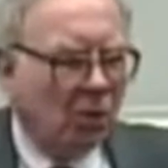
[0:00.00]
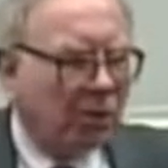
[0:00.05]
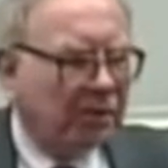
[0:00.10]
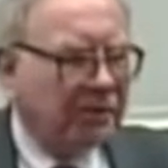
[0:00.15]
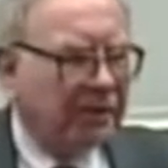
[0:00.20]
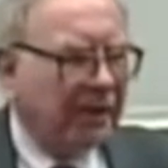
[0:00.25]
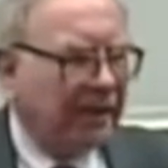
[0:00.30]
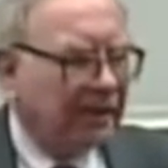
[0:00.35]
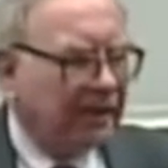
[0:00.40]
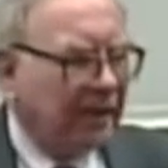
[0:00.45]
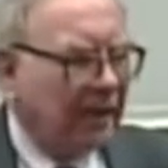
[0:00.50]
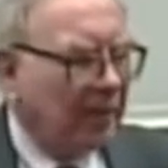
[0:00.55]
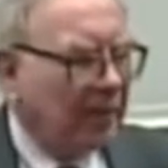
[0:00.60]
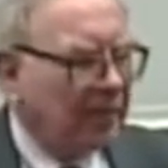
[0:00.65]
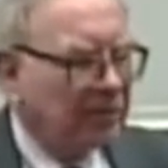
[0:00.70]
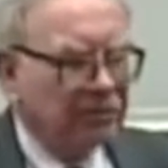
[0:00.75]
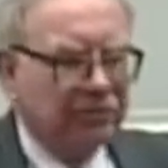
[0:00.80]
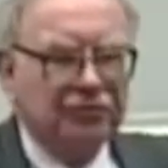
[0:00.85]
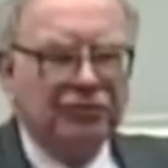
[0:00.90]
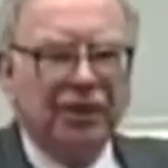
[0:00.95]
what the
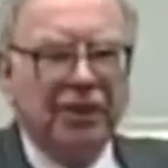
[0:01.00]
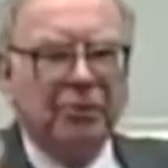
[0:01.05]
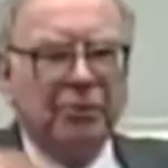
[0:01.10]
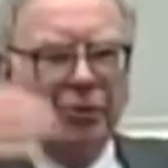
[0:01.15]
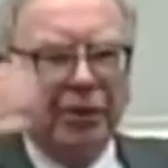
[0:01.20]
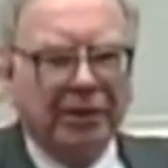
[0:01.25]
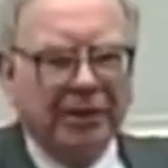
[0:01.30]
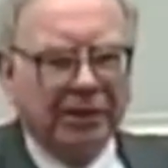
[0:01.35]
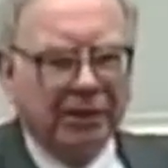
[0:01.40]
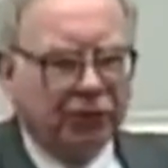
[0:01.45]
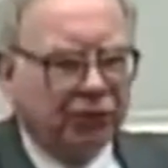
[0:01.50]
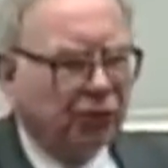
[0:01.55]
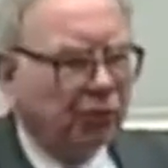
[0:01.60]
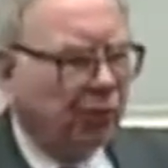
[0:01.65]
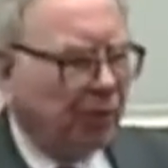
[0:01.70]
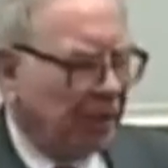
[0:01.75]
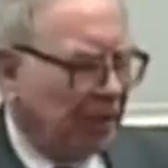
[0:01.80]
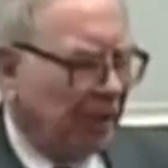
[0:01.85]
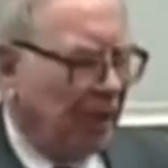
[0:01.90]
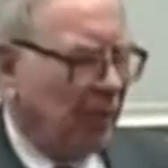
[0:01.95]
economics of, say, Wrigley
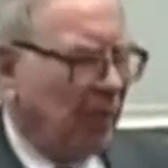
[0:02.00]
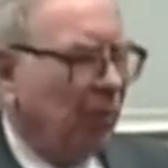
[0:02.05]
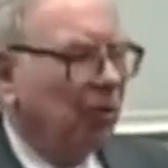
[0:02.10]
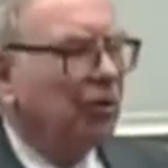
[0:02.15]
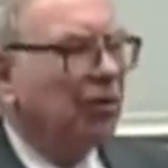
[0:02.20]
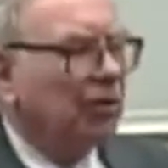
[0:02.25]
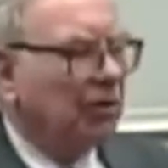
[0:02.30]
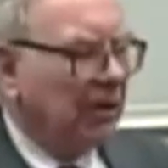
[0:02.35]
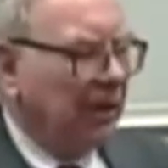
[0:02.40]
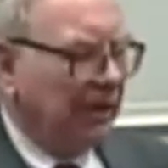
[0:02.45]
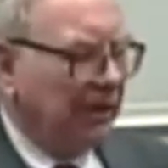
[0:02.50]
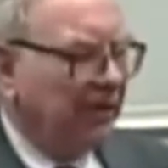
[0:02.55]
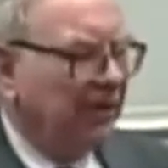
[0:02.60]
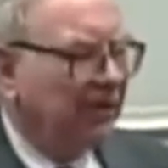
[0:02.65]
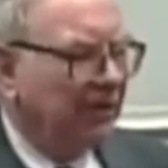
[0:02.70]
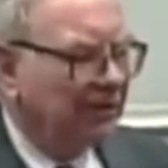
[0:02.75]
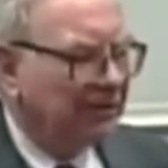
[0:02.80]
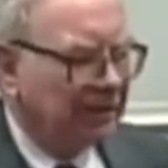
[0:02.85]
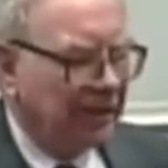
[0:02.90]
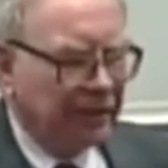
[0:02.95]
chewing gum will look like
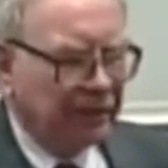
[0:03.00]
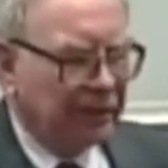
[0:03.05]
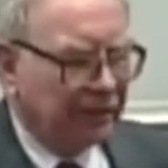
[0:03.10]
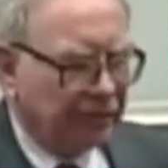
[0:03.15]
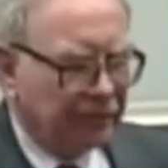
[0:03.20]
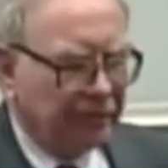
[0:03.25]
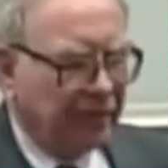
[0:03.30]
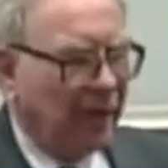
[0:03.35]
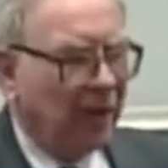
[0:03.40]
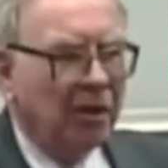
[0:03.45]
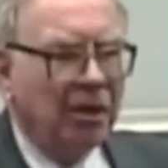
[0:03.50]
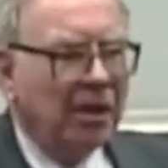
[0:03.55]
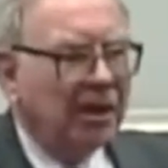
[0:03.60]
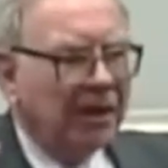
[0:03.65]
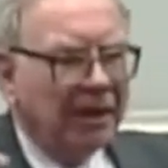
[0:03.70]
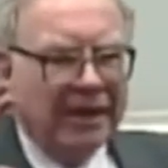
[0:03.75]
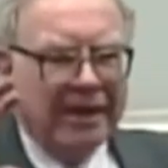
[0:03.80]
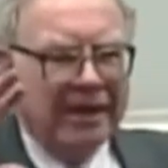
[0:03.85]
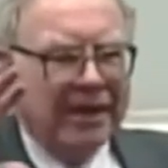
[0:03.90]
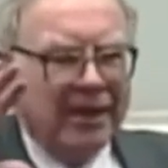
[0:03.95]
10 years from now.
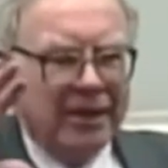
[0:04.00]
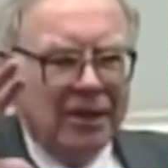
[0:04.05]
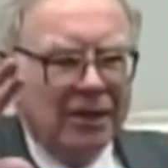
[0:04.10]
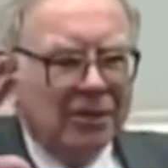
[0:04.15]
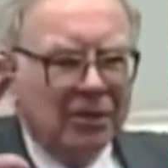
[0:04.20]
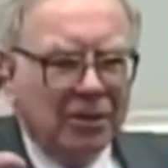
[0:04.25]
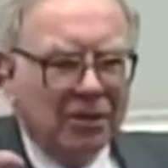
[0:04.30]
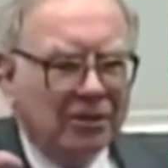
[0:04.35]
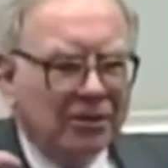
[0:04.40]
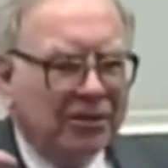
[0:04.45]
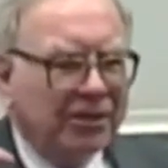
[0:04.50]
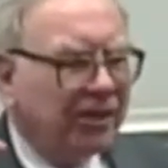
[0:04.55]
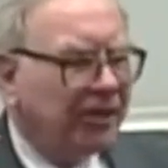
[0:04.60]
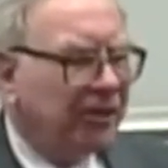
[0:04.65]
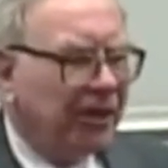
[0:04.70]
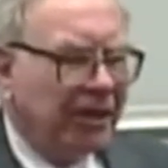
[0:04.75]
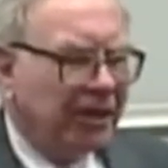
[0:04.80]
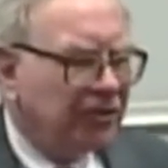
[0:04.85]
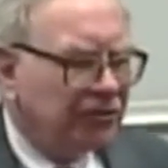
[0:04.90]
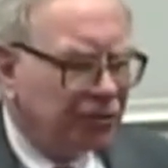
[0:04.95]
The
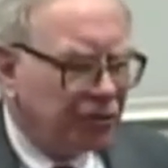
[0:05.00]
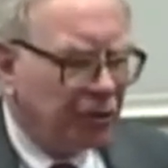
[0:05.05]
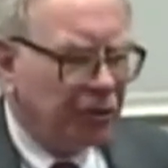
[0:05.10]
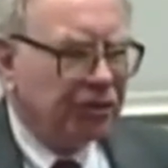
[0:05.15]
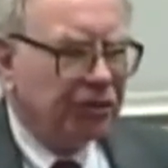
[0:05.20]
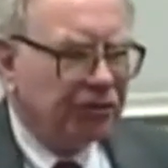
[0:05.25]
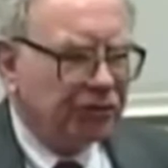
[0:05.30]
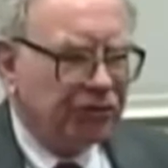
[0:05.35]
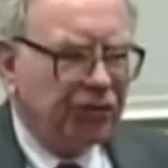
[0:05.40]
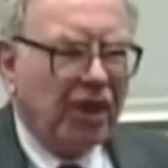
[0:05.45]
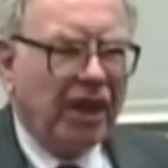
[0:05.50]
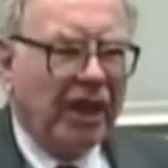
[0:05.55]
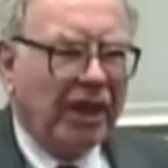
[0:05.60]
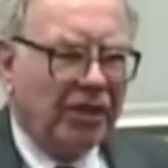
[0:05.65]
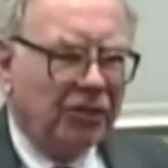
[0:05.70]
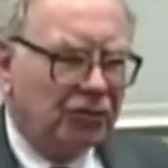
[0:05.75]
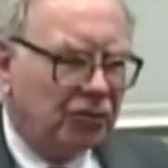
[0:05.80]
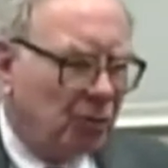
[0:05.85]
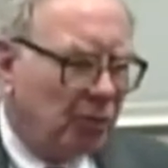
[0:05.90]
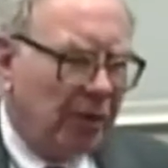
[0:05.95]
internet isn't going to
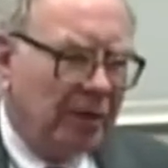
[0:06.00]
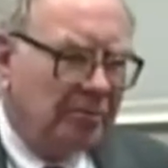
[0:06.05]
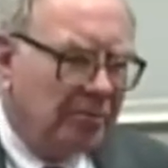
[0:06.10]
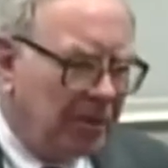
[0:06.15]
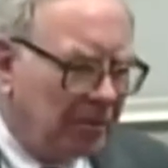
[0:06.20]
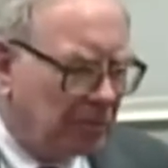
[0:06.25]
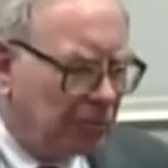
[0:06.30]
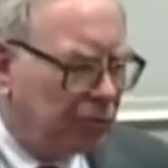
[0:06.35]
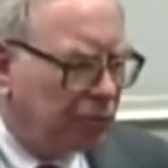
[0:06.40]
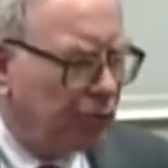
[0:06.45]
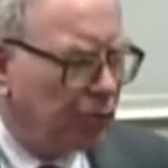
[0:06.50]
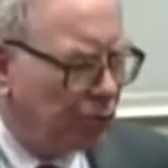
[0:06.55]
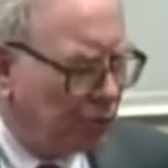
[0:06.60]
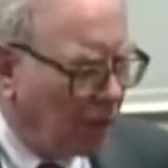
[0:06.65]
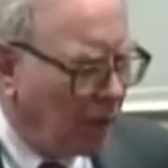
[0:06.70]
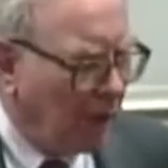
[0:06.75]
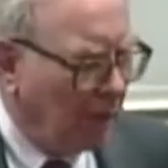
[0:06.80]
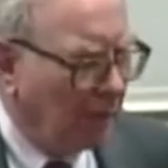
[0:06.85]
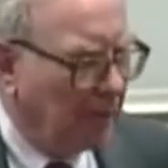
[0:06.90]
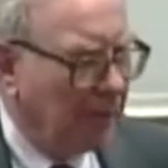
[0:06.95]
change the way people chew
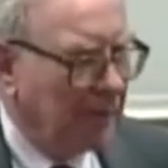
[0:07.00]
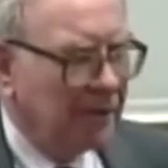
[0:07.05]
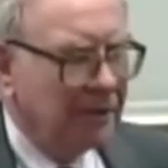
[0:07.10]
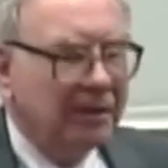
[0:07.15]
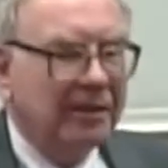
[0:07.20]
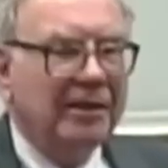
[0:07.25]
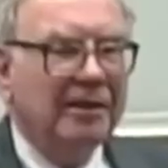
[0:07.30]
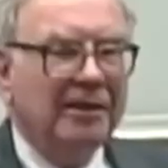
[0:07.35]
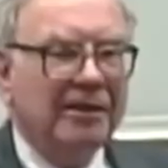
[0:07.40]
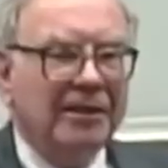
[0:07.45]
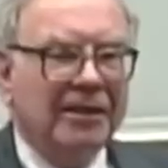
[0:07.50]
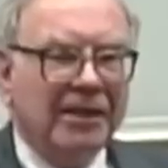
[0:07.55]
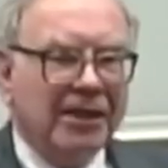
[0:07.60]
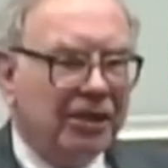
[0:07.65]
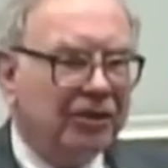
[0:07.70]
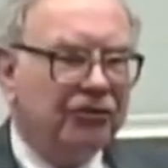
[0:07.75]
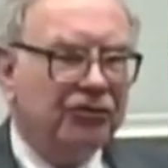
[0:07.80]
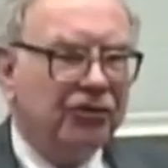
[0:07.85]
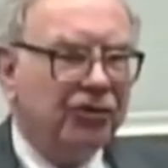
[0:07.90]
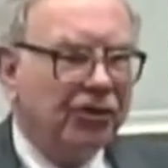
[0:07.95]
gum. It
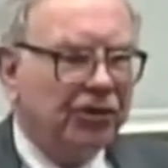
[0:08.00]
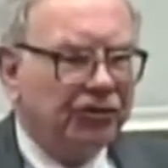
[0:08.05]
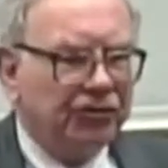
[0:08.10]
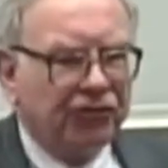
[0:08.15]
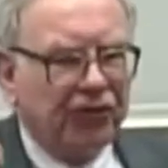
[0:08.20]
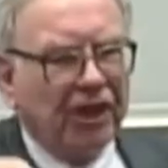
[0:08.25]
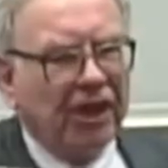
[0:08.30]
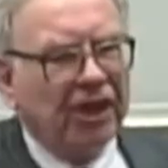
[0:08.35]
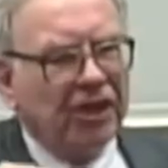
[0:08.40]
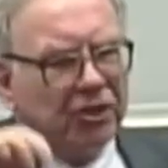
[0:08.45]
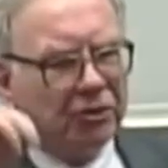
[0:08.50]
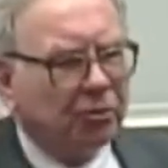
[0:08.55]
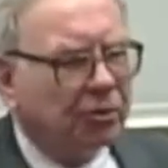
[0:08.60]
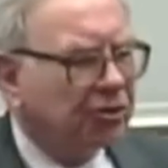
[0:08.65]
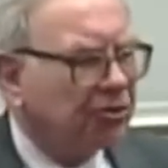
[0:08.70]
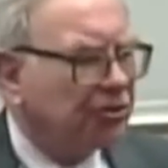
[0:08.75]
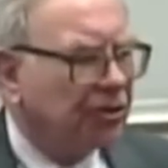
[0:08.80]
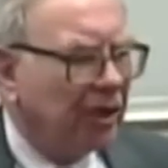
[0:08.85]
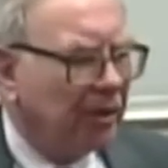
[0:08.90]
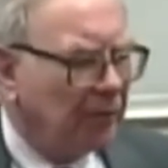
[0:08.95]
isn't going to change
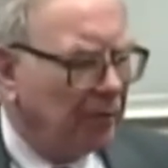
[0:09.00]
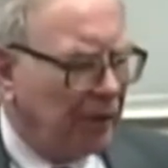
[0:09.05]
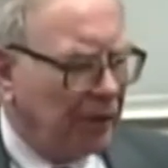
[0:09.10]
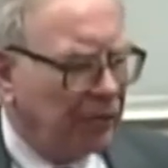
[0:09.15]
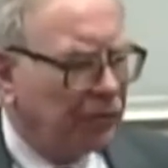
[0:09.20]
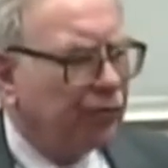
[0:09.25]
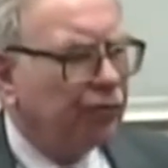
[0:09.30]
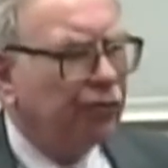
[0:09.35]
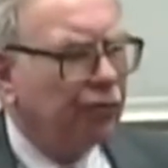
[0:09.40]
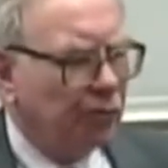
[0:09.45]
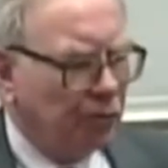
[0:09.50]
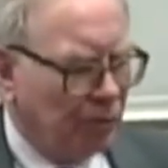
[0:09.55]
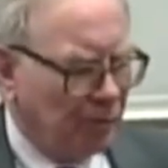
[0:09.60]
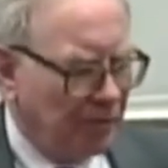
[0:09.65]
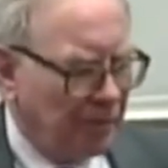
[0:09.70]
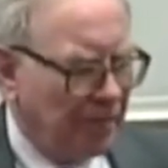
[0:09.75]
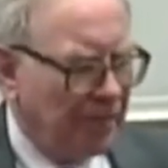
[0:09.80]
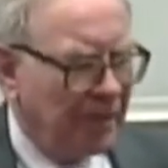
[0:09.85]
which gum they chew.